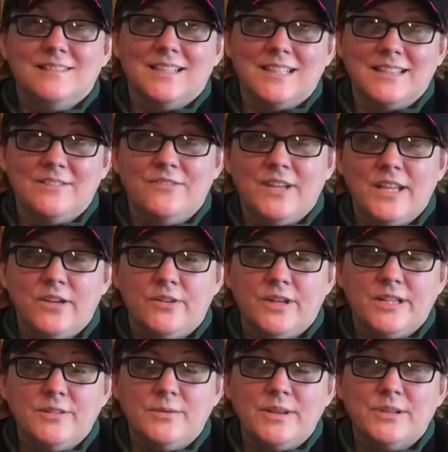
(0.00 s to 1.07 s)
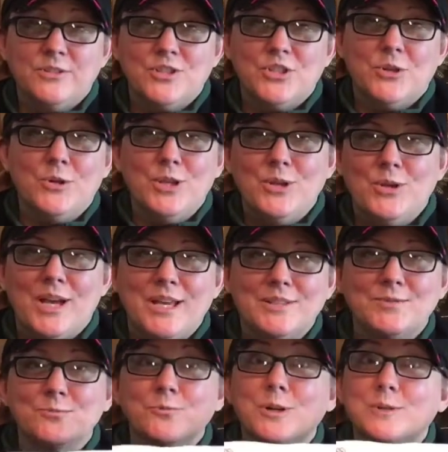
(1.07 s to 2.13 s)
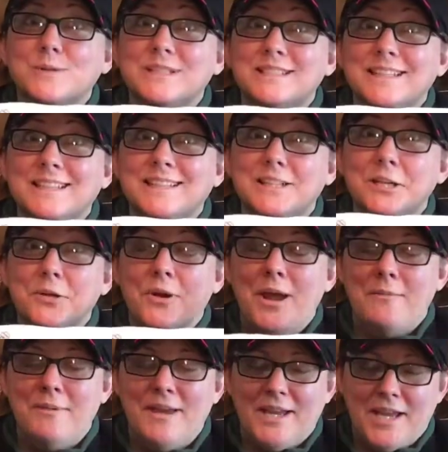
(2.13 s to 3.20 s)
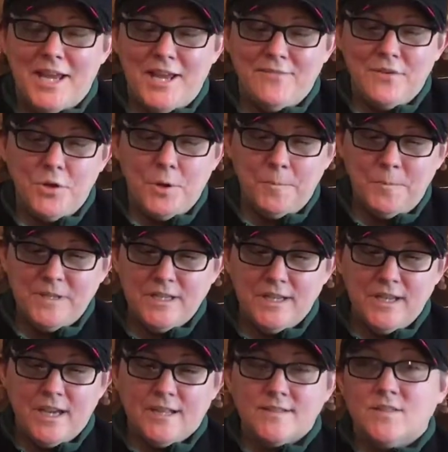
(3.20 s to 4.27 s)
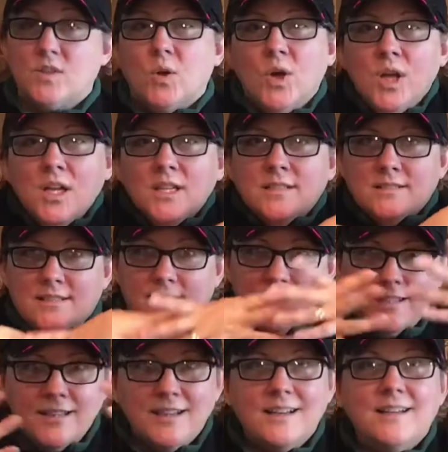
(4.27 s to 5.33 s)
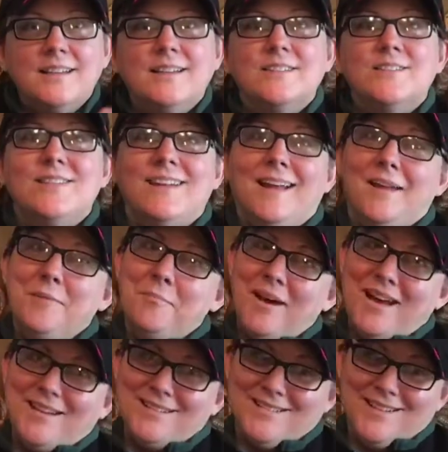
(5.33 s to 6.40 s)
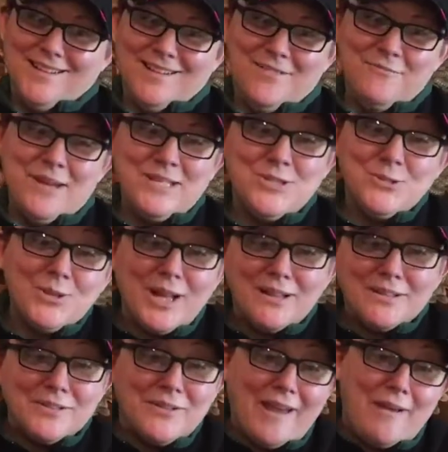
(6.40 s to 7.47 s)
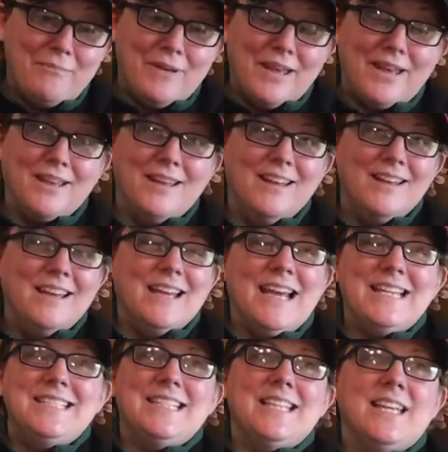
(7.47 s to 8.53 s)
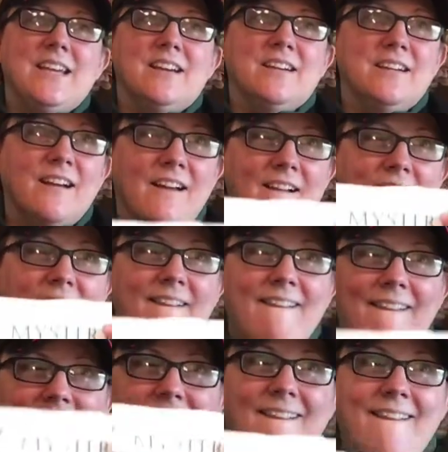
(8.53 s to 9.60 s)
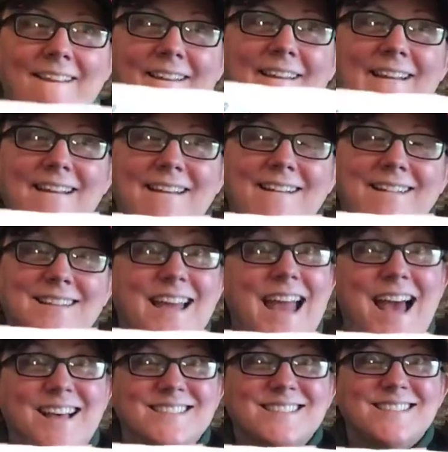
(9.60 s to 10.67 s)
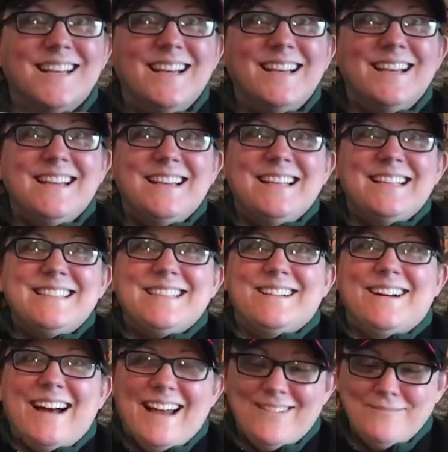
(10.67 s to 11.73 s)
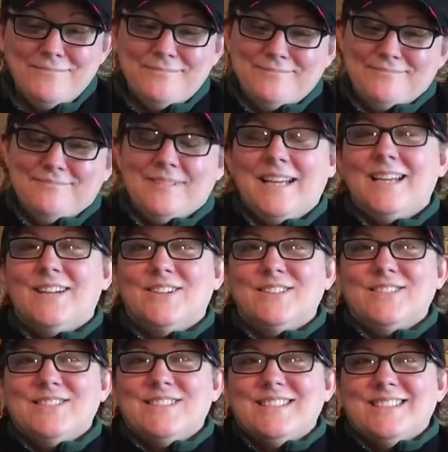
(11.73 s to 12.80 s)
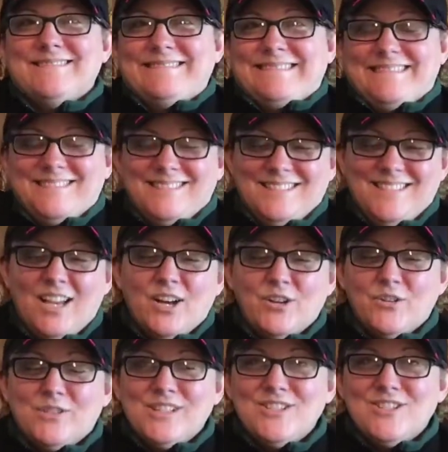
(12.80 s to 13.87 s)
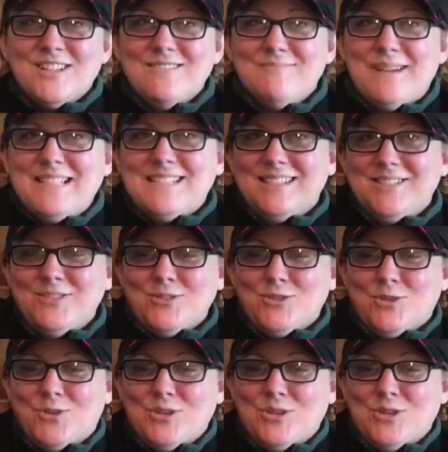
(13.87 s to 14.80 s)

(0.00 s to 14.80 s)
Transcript: let the video end without showing you guys what was in the grab bag. I haven't opened it yet, so ta-da, here's an unboxing of my $2 grab bag. I did hear glass. So I'm, I know, y'all cringing. My sister's